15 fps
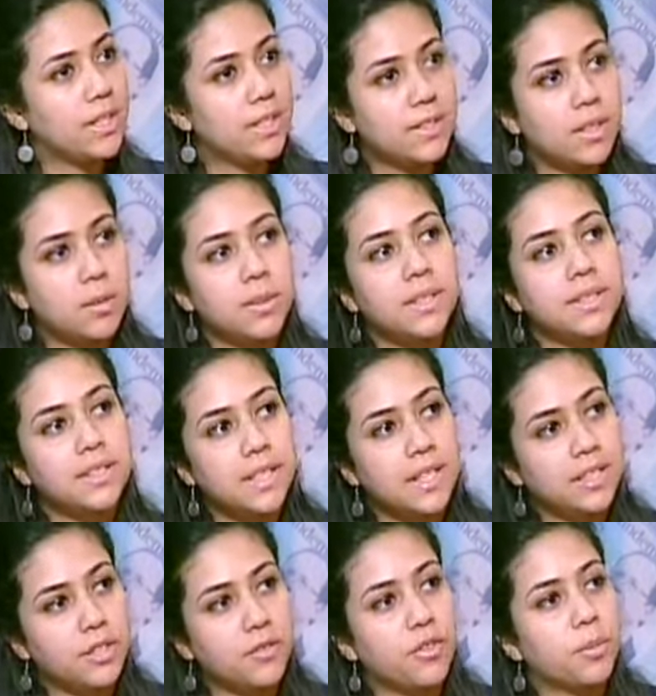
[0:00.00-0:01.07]
instability
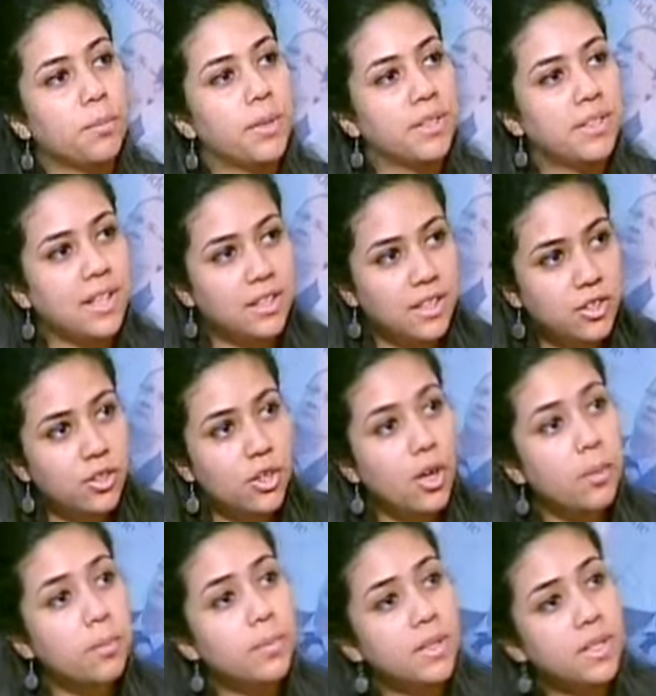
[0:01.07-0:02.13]
and different. But and at Egypt's the
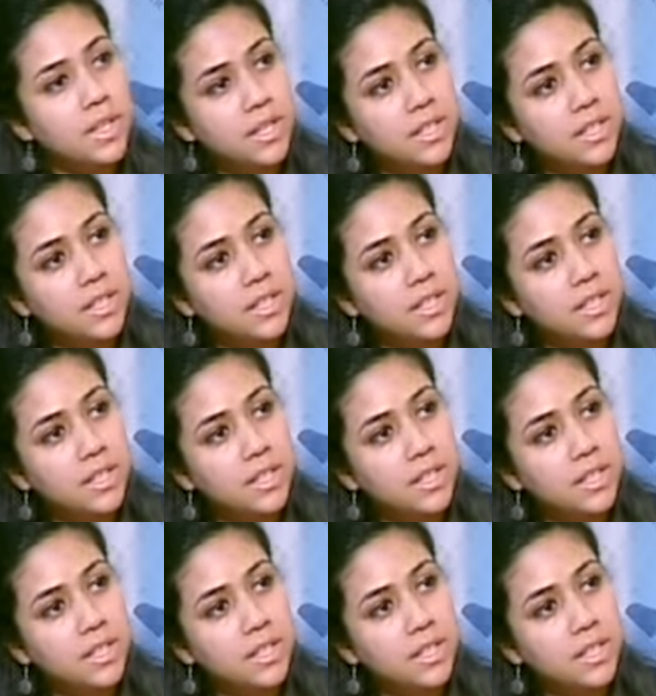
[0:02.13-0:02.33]
top, role.